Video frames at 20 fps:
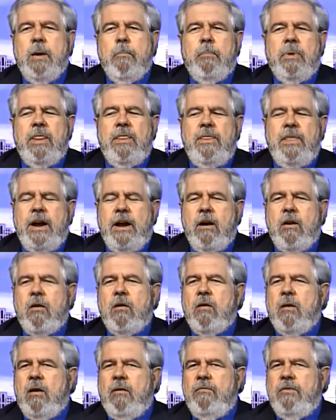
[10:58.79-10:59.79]
but
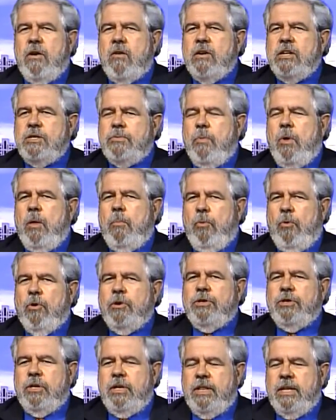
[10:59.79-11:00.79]
they're a very small
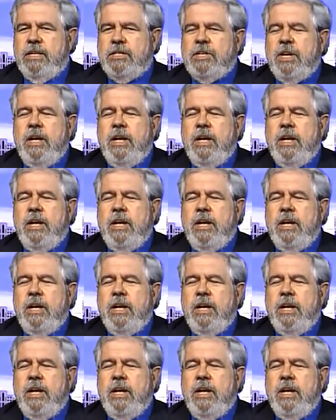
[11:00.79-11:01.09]
portion of this.